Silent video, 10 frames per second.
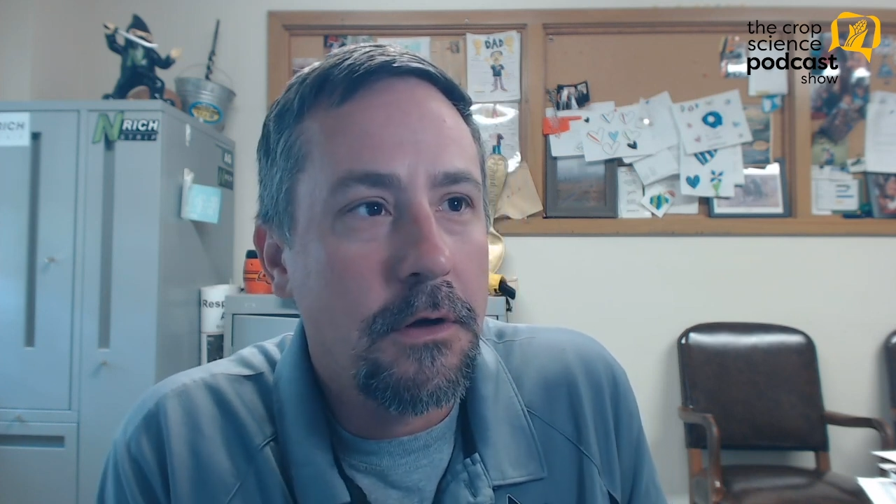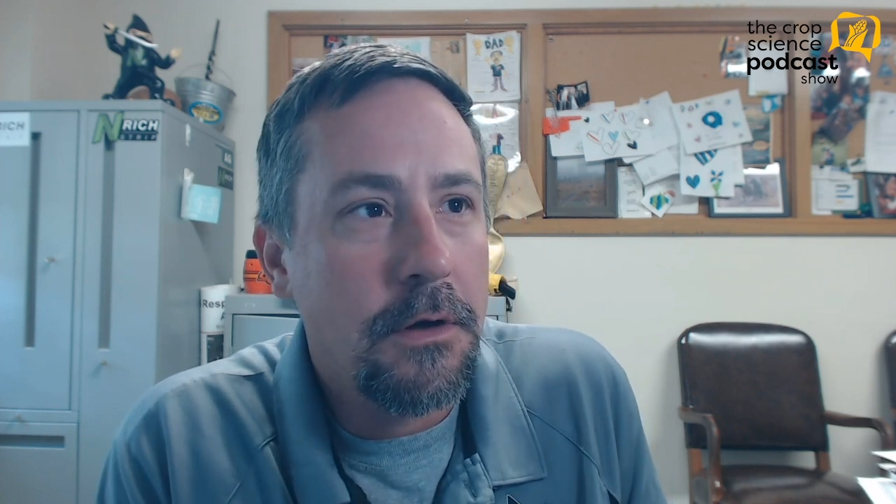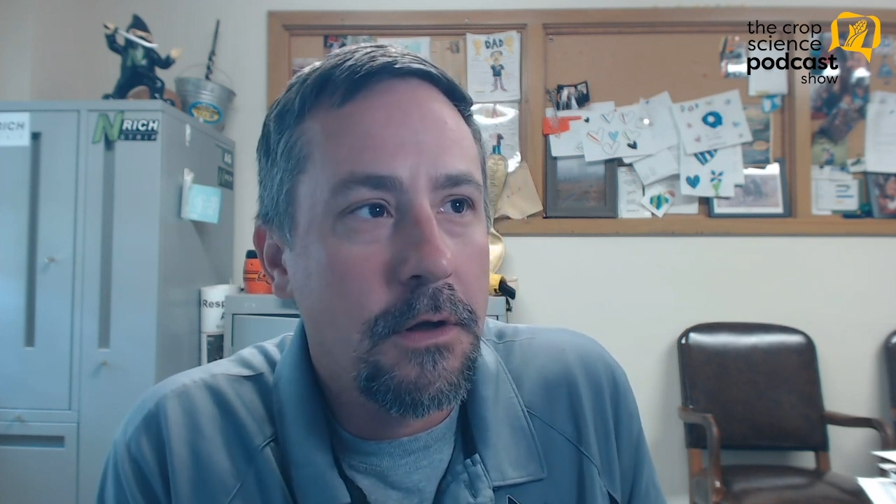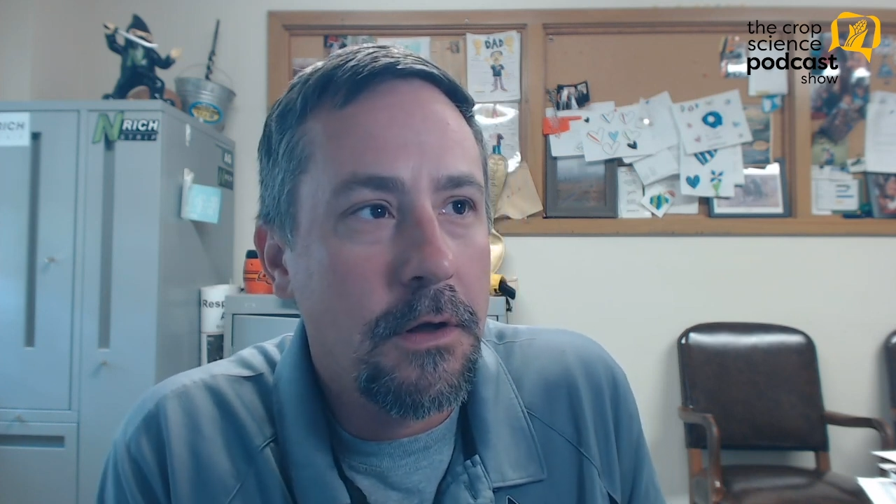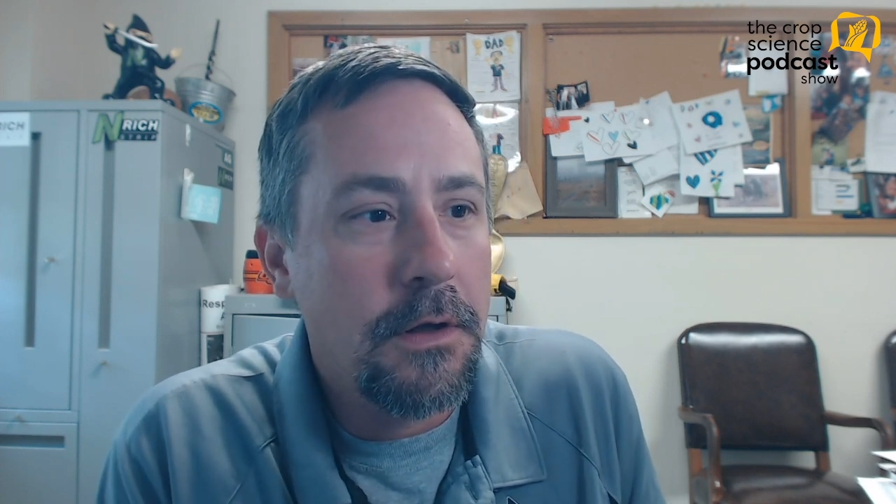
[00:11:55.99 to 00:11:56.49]

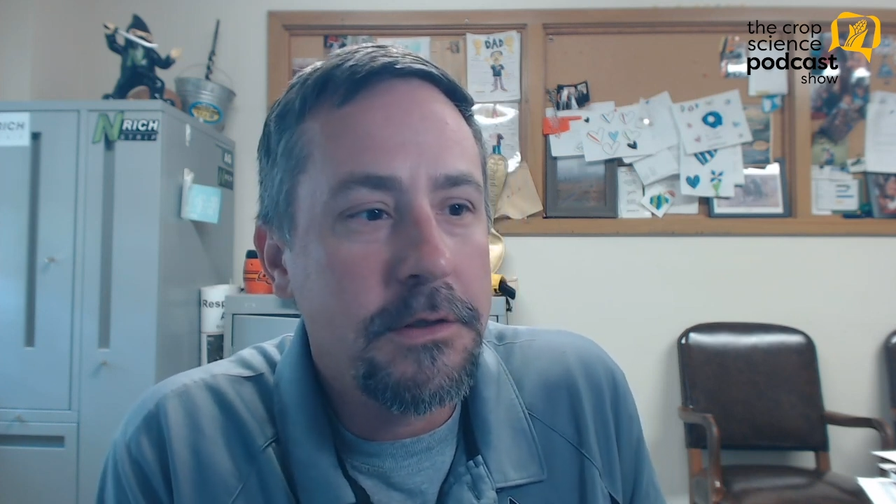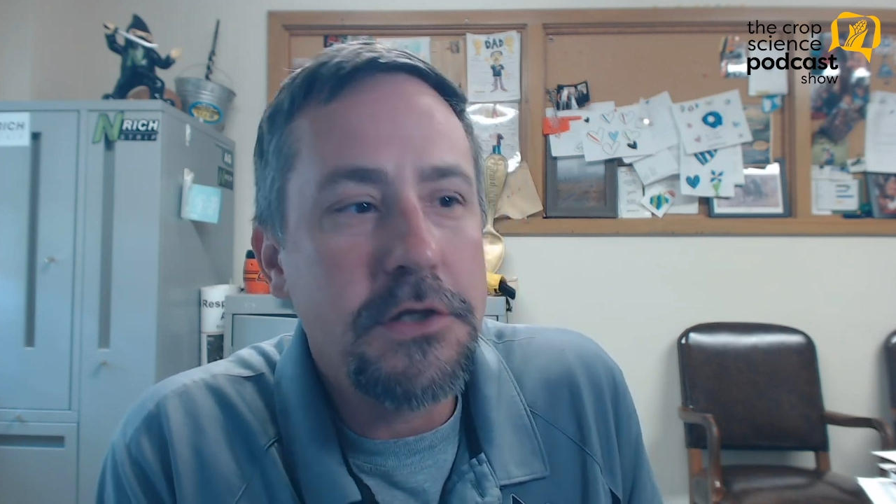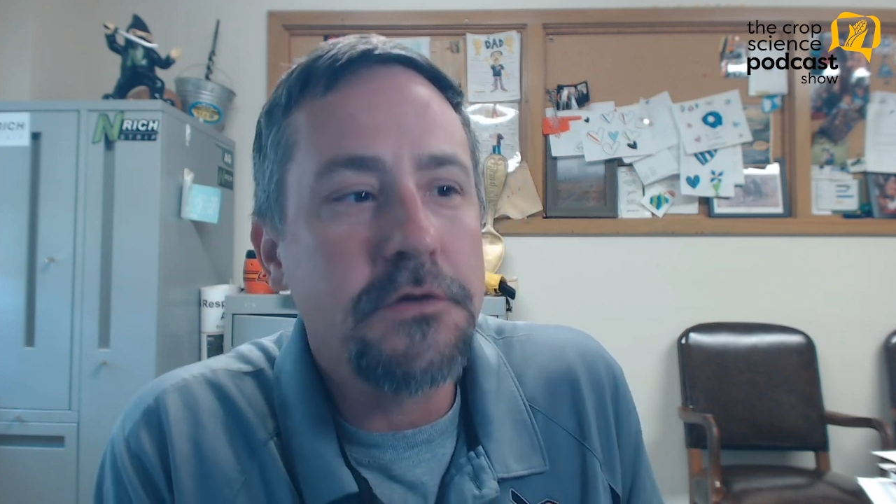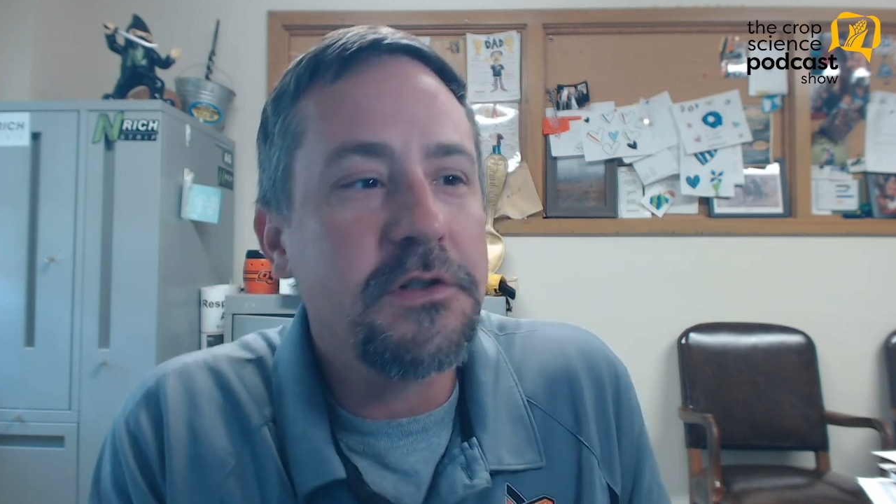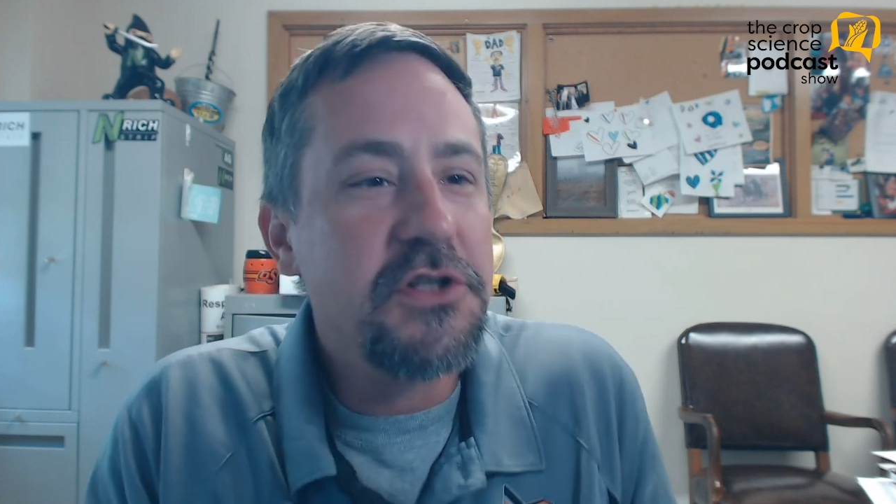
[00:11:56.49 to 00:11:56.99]
on
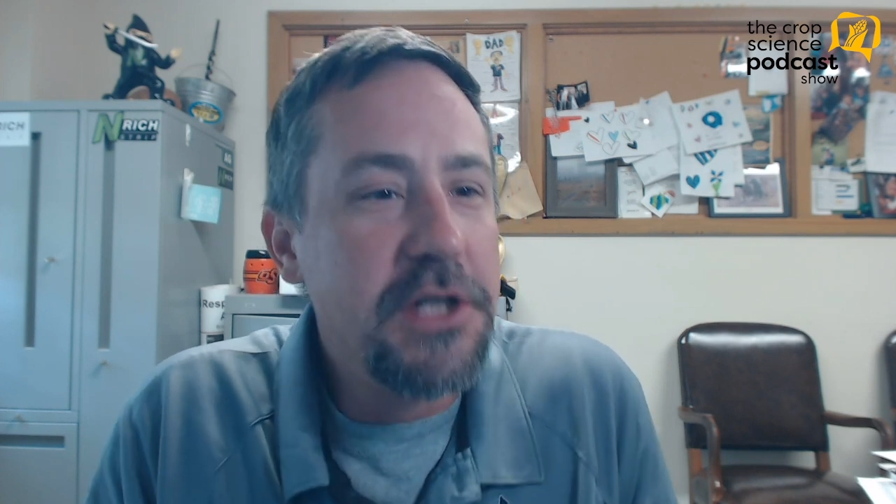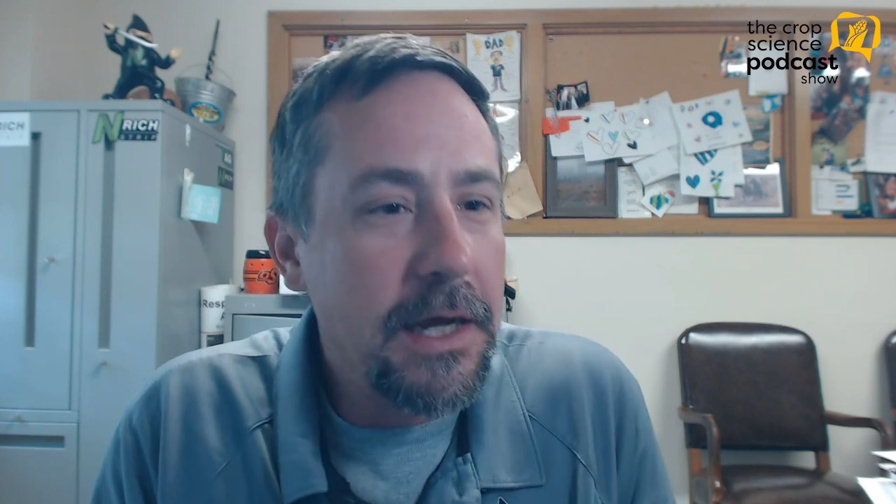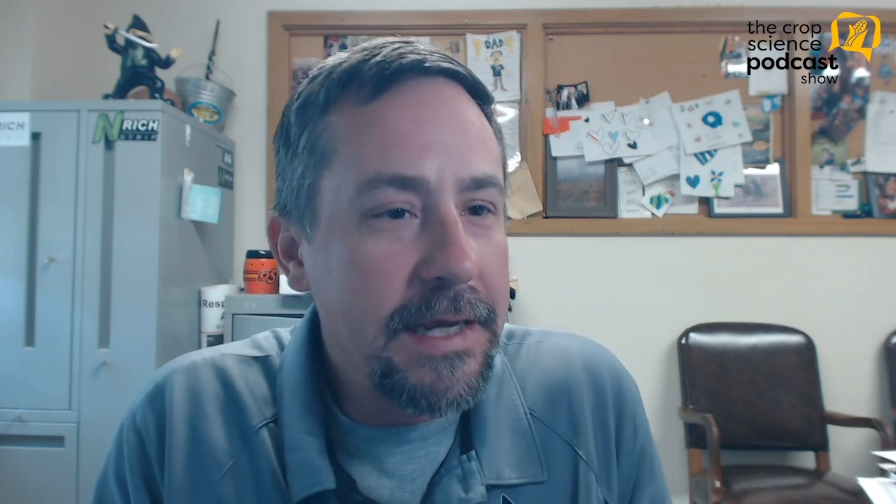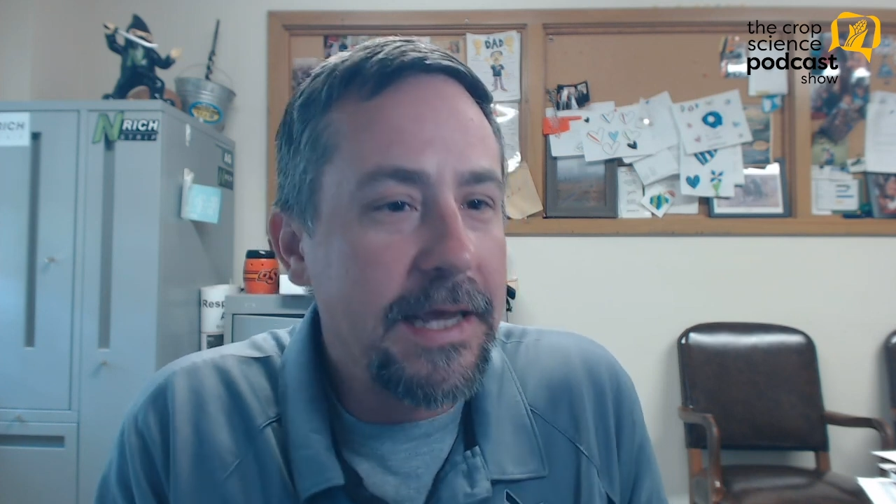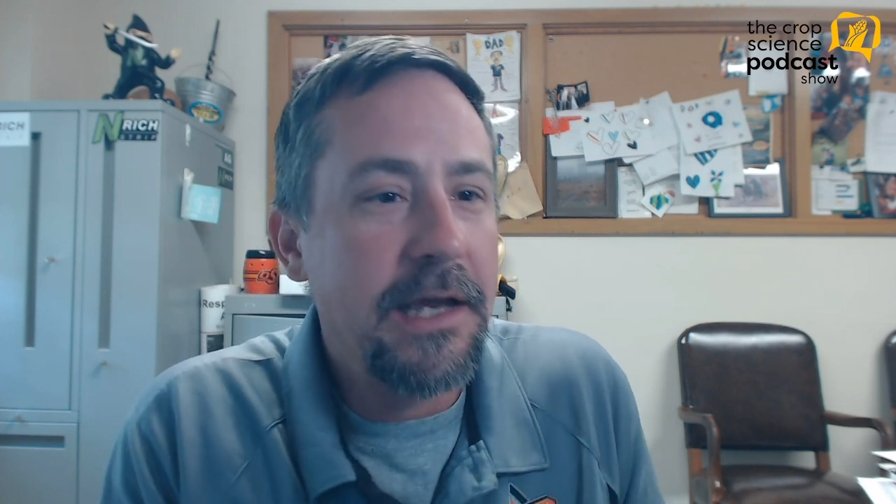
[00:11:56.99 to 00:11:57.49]
using
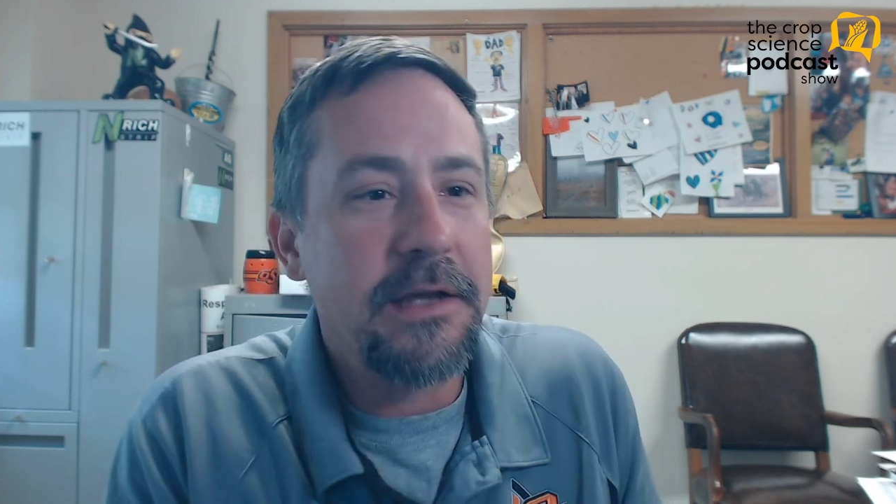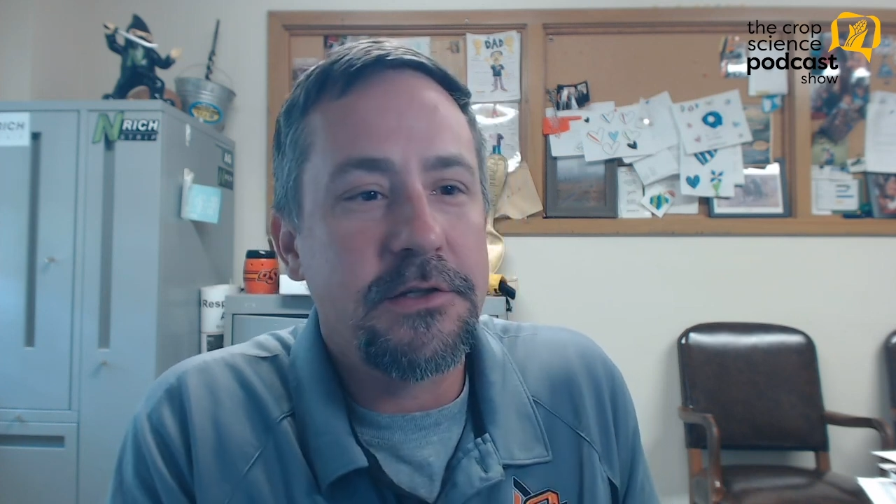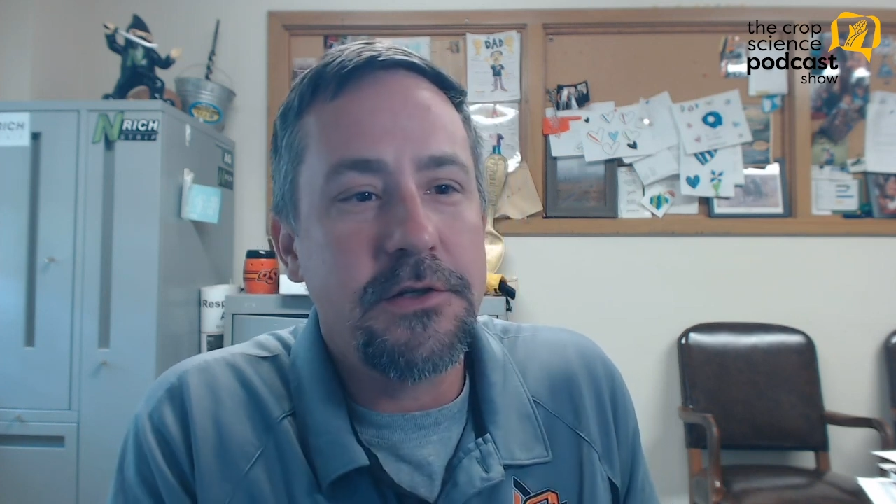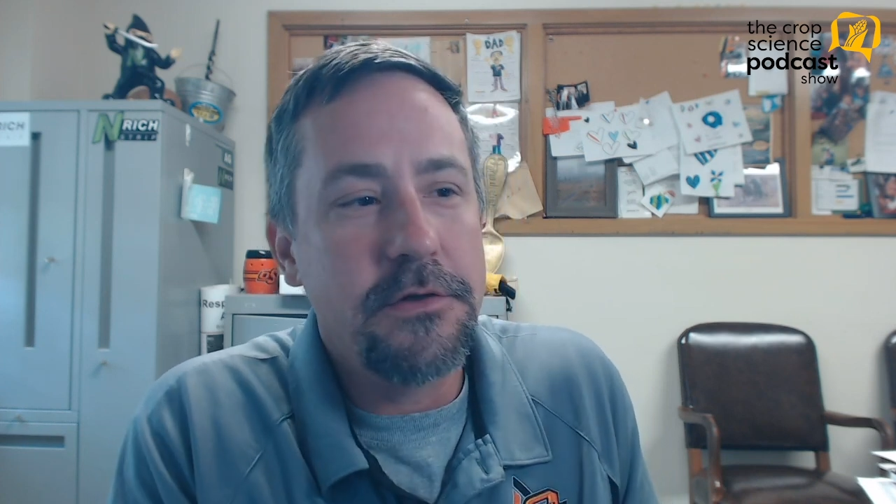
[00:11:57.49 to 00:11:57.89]
GIS,